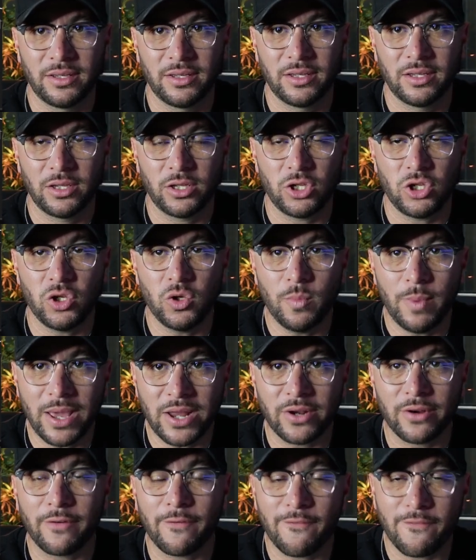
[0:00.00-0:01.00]
you
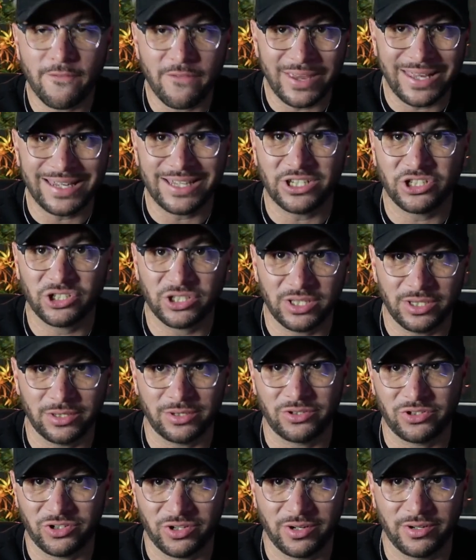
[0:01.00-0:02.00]
better finish
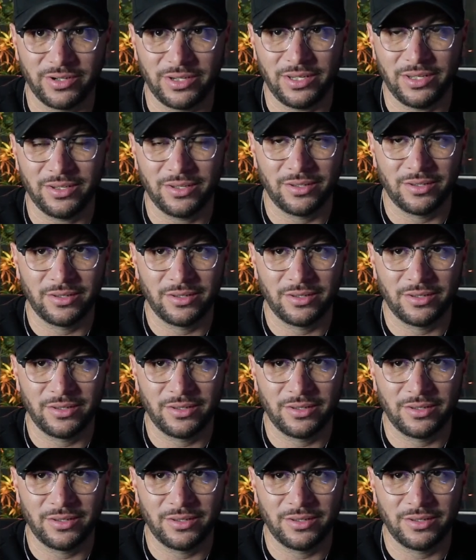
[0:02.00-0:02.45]
this journey.